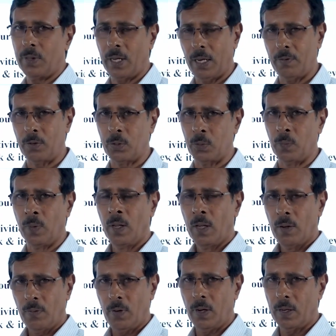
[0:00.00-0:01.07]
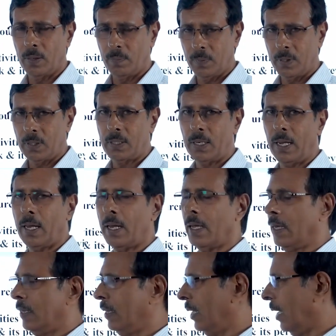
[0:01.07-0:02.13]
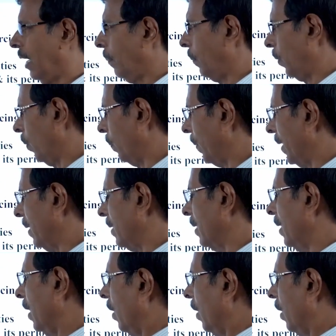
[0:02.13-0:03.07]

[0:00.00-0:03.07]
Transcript: They have to take the appropriate